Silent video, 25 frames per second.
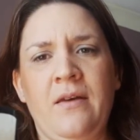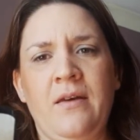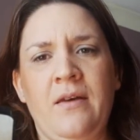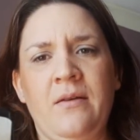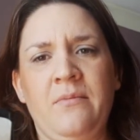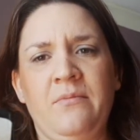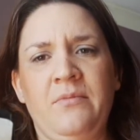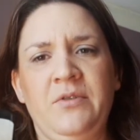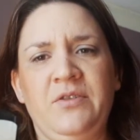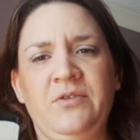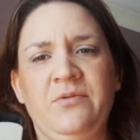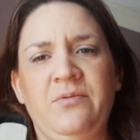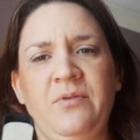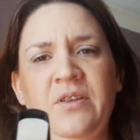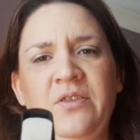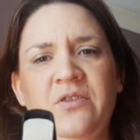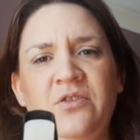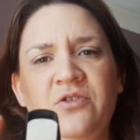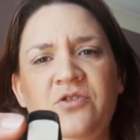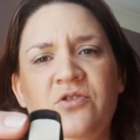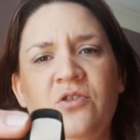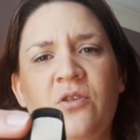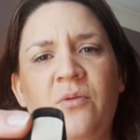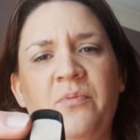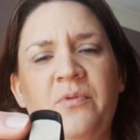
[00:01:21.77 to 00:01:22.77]
between the
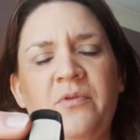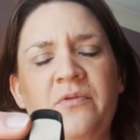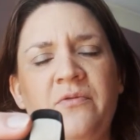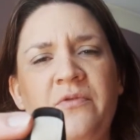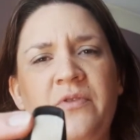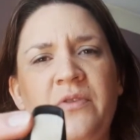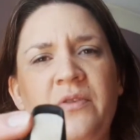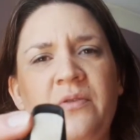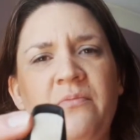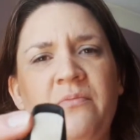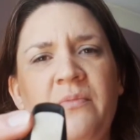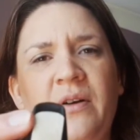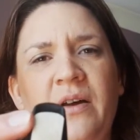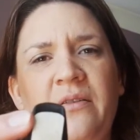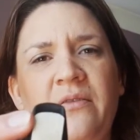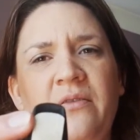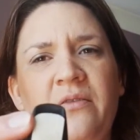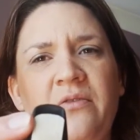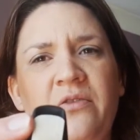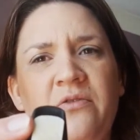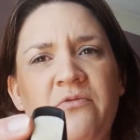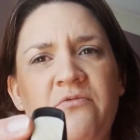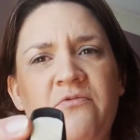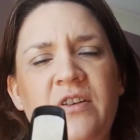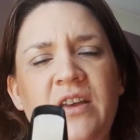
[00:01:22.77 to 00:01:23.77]
top of the
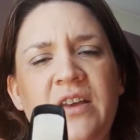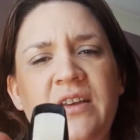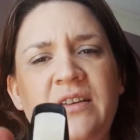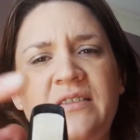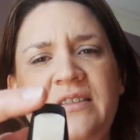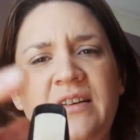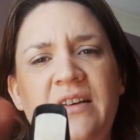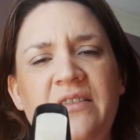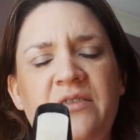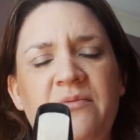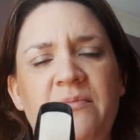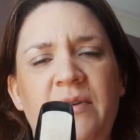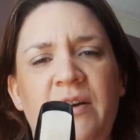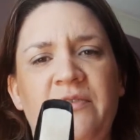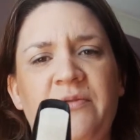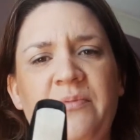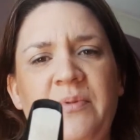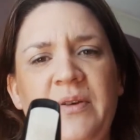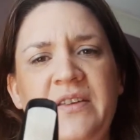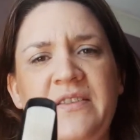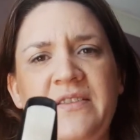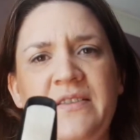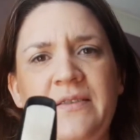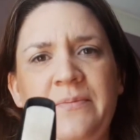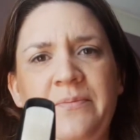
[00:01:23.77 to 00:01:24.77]
reed and the
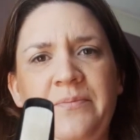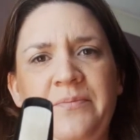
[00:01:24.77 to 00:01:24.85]
mouthpiece.